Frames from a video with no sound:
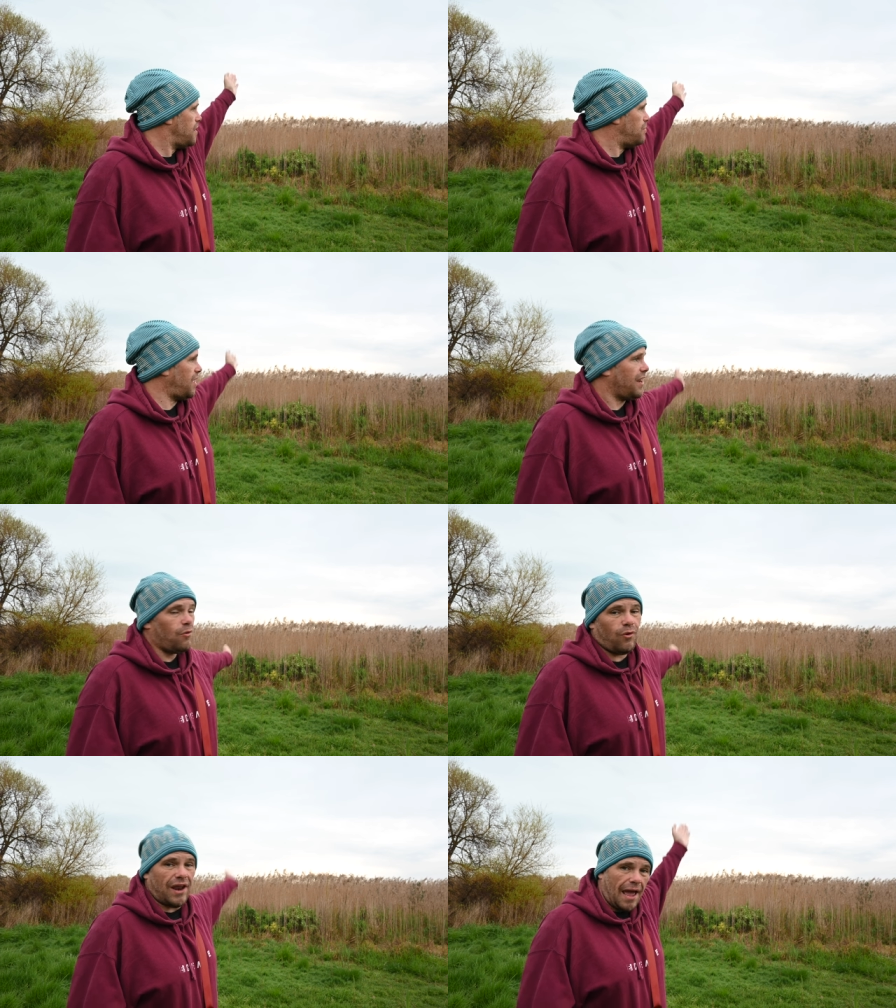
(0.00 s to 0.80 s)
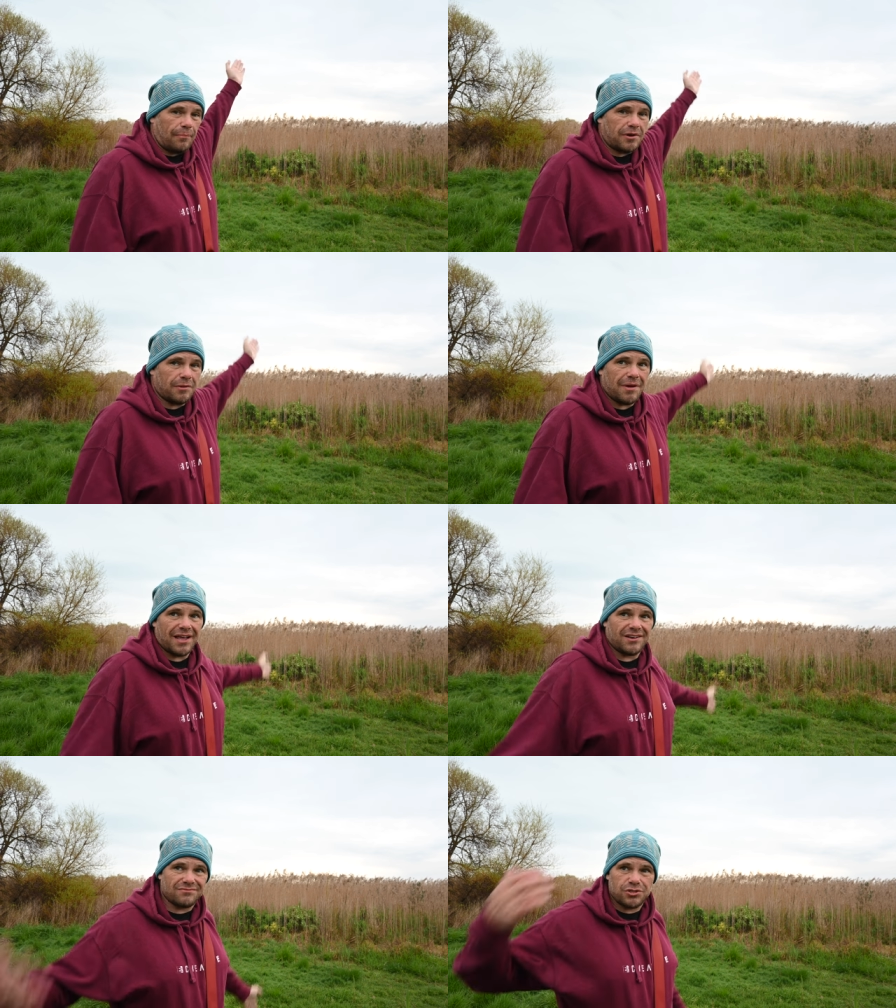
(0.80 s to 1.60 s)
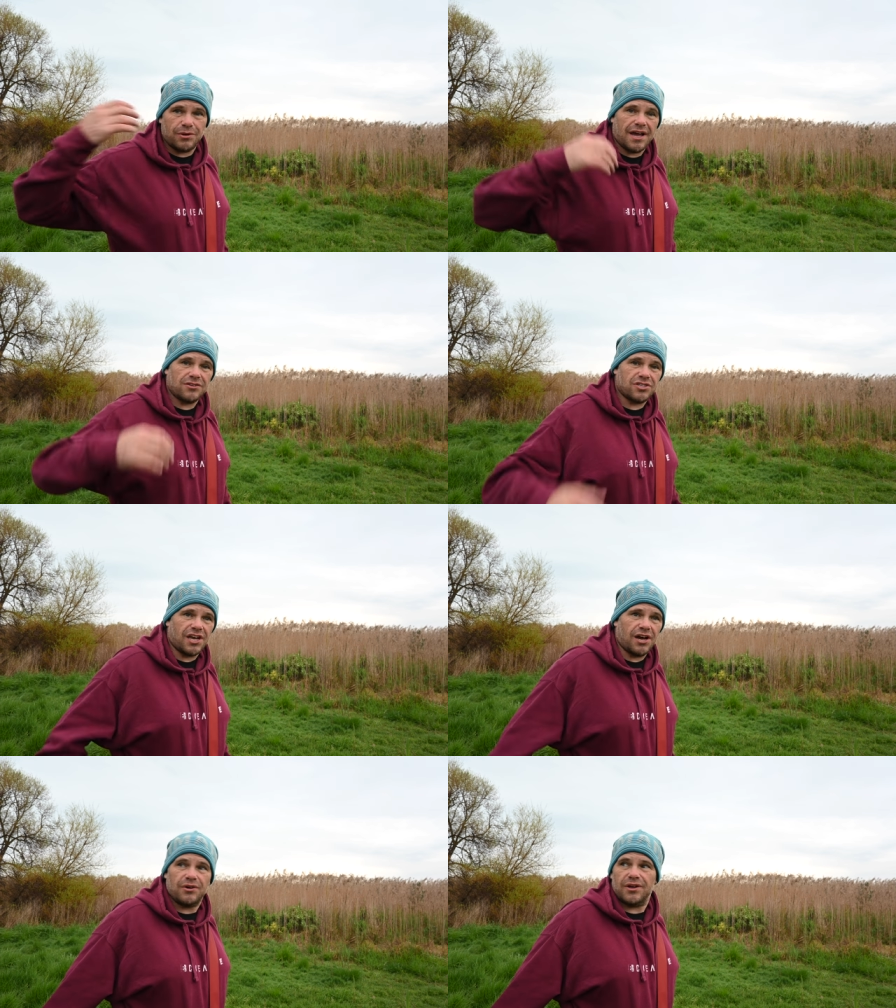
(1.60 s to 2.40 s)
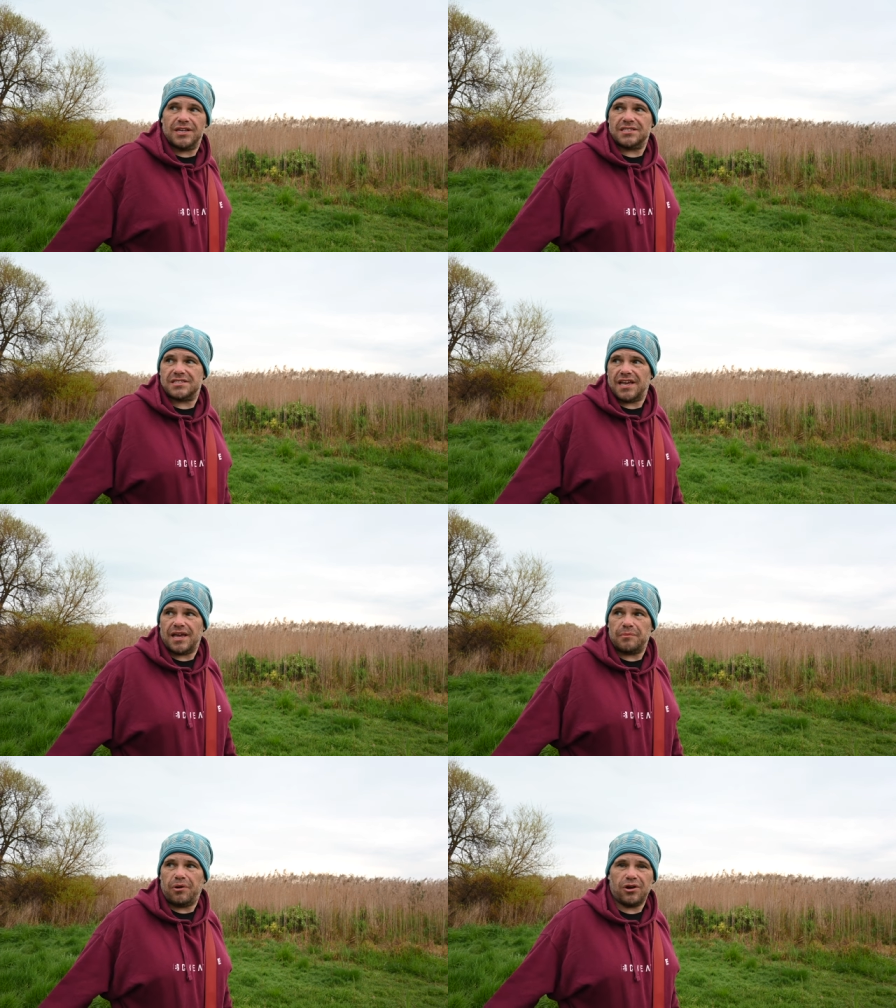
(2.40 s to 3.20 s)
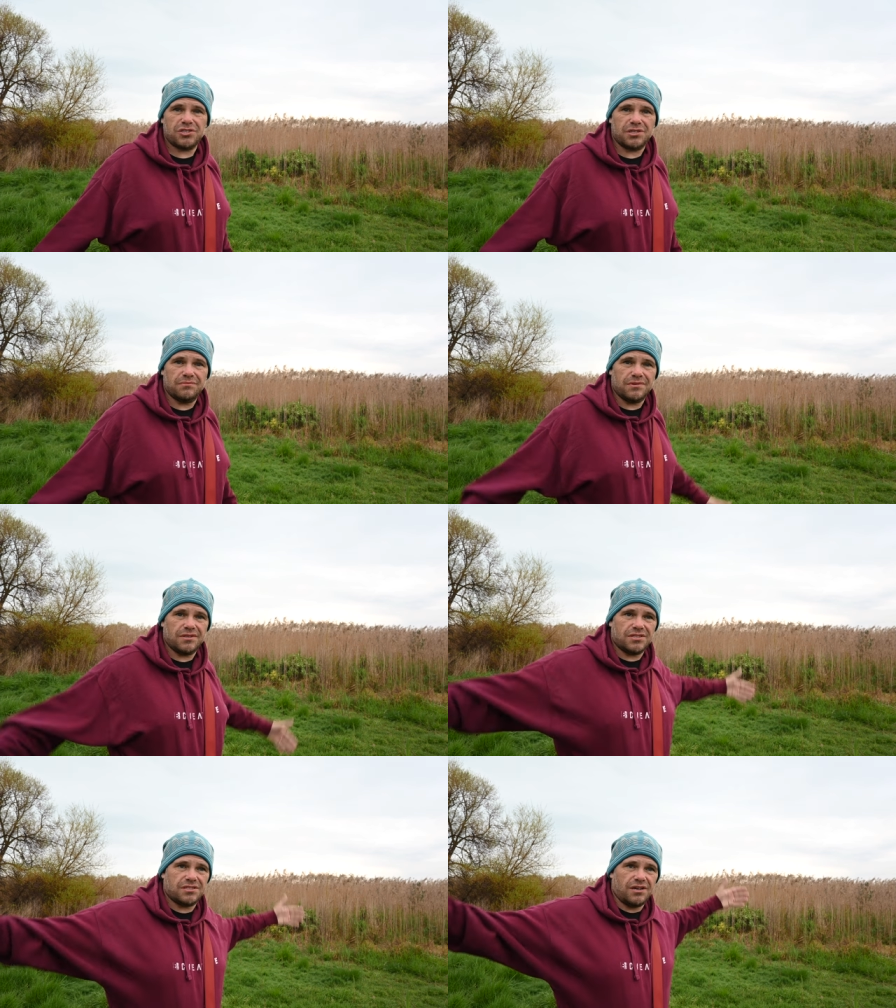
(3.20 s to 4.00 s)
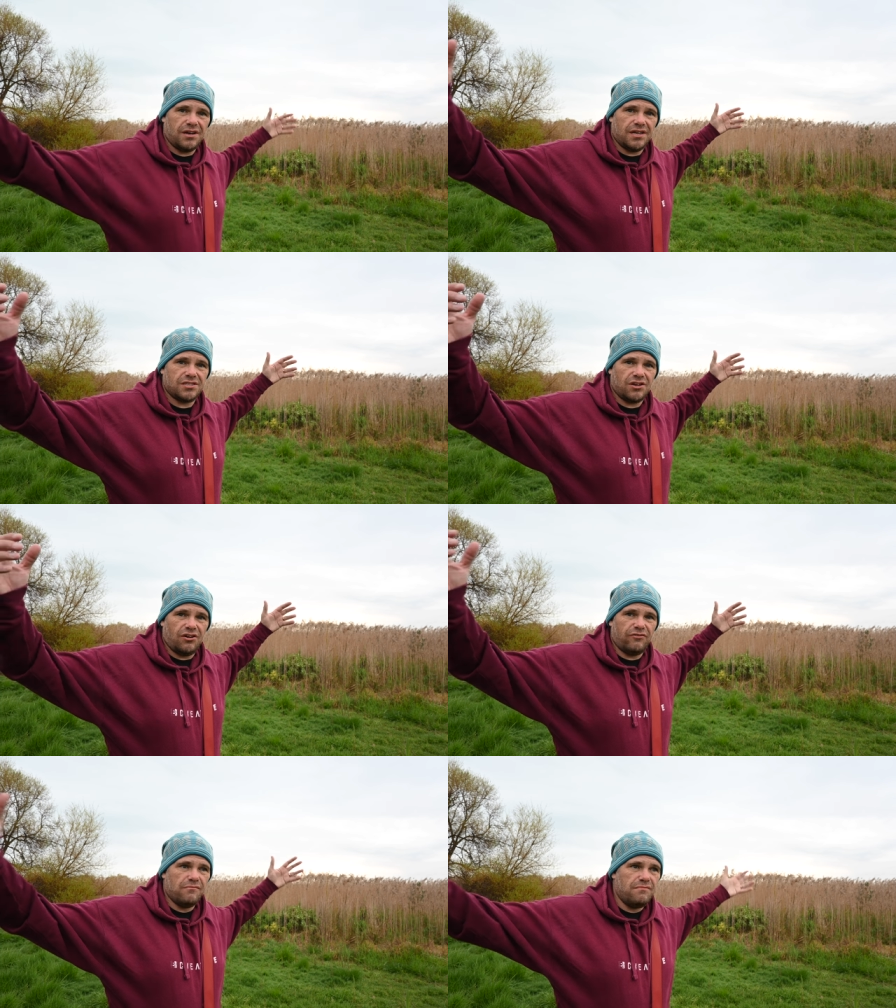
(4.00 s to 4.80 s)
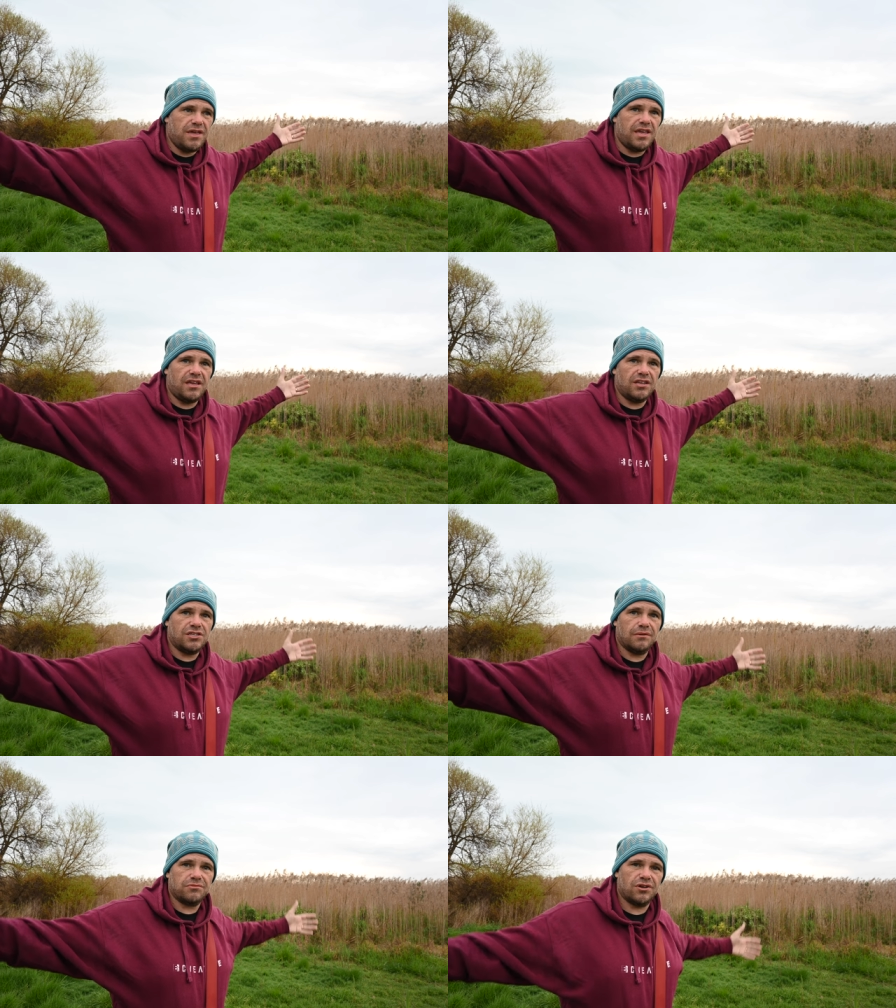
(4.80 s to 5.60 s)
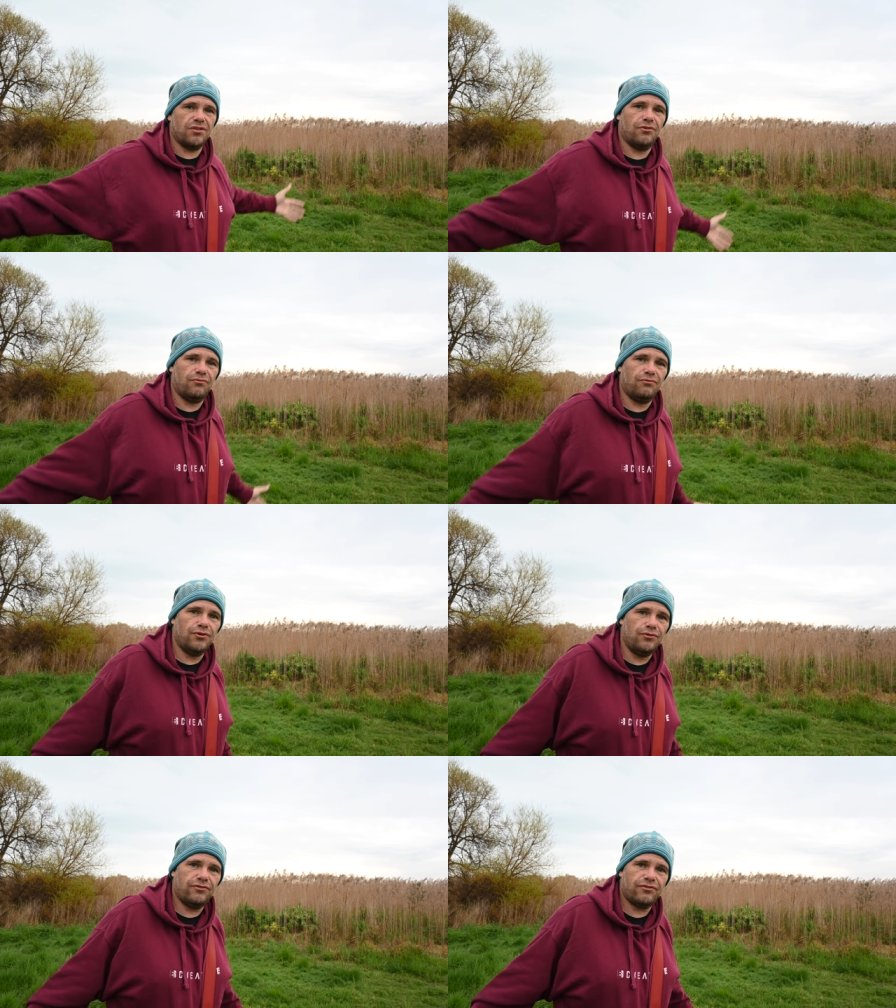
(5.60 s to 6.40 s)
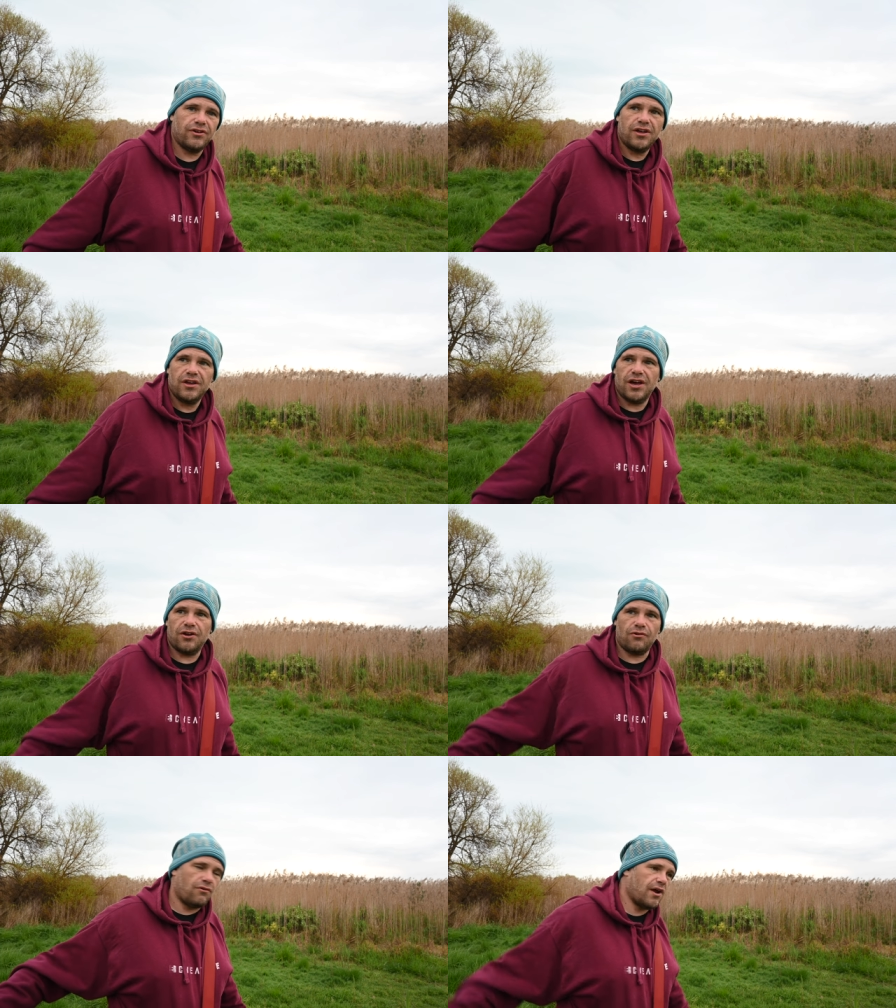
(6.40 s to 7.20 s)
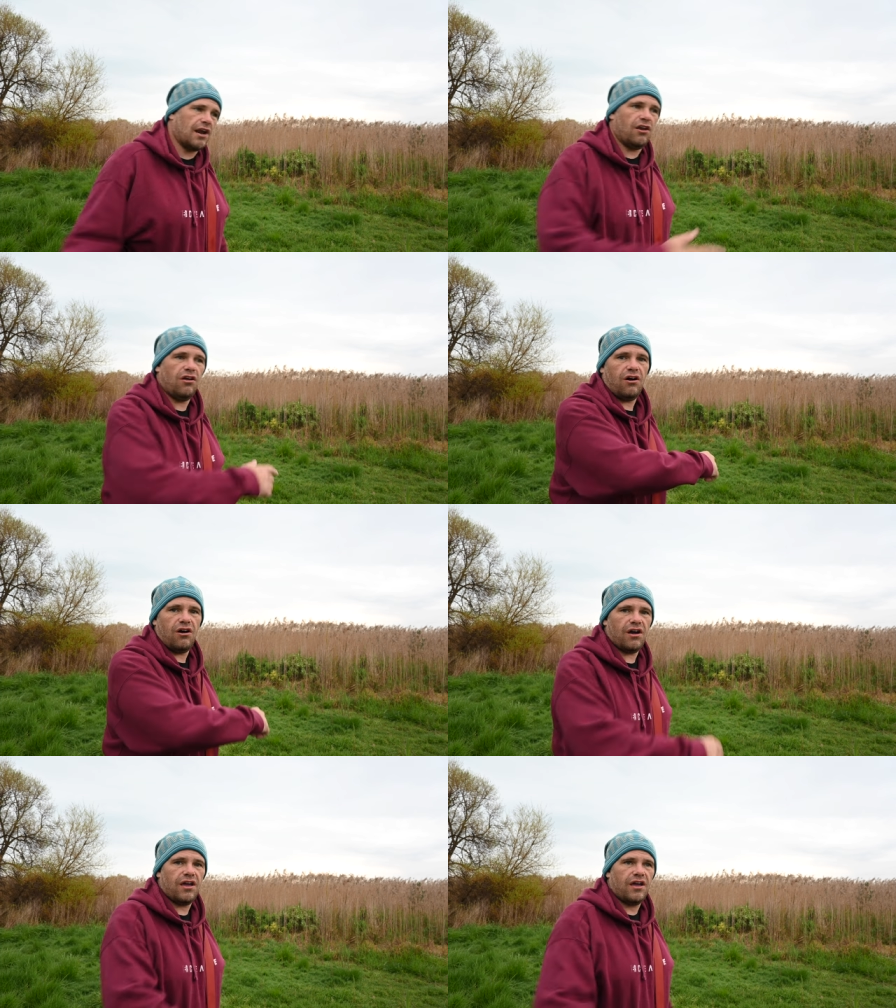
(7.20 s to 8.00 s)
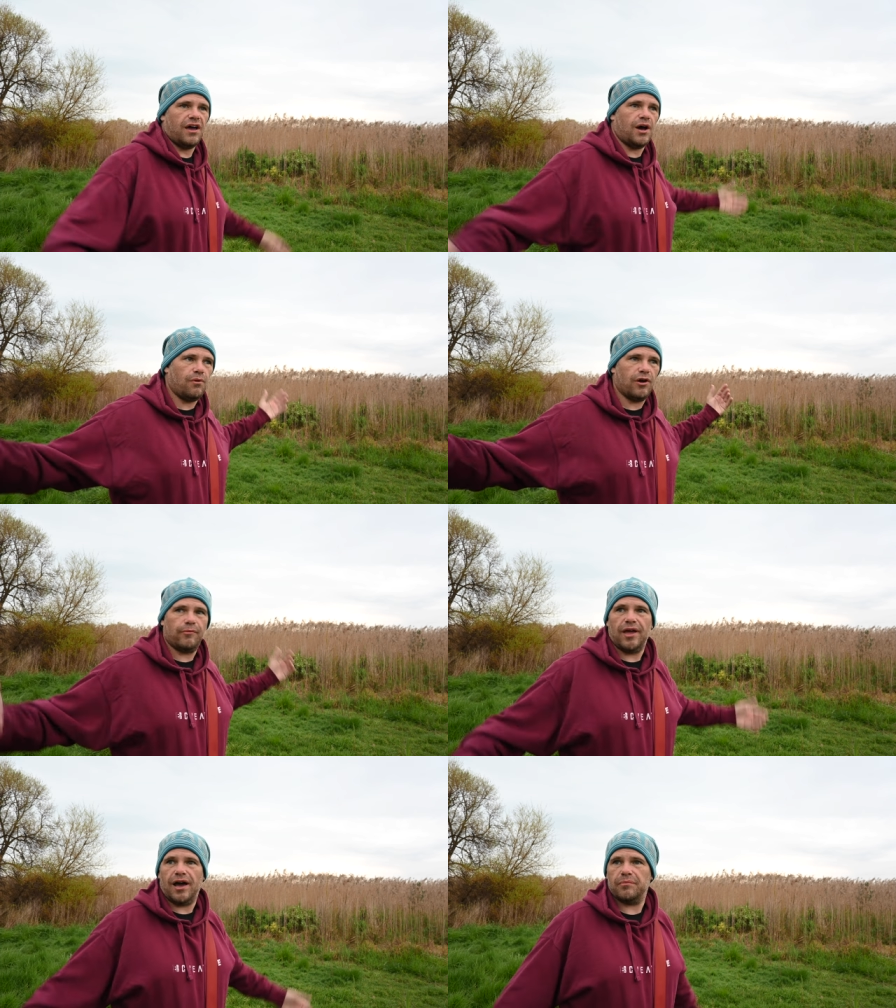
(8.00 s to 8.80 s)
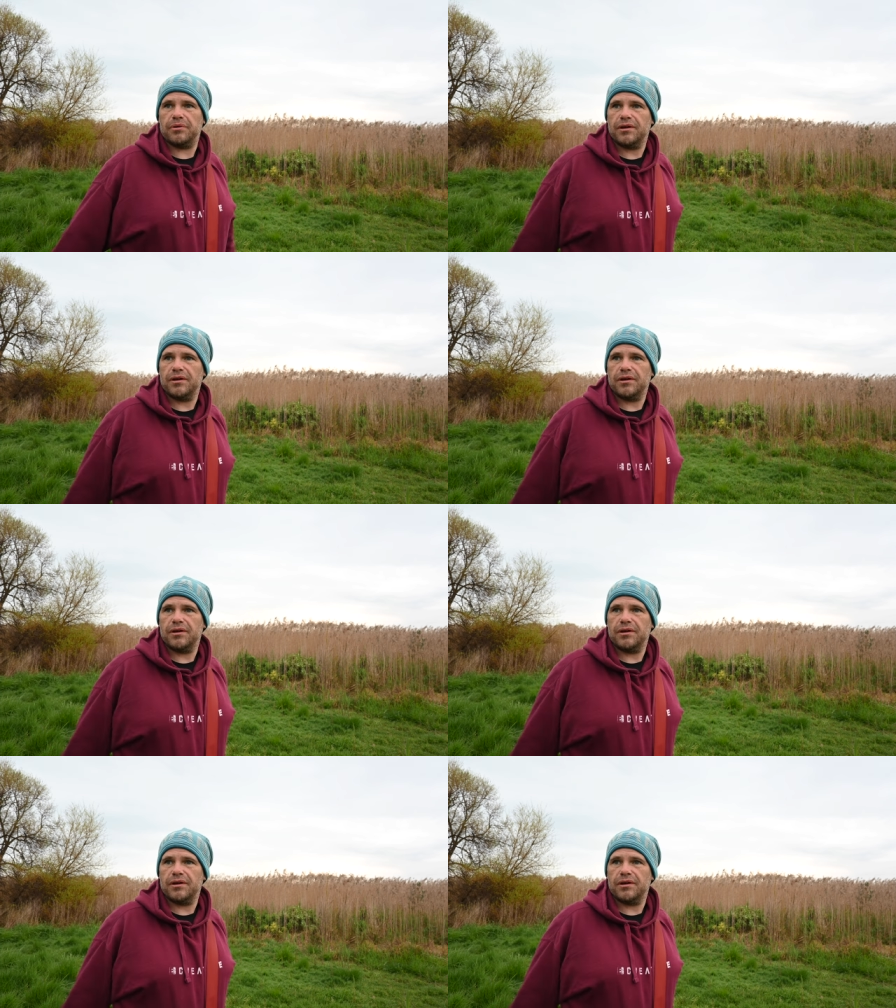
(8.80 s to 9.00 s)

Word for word: but what happened about two hours ago is a possum, the size of me jumped on the roof and ran along and woke me up.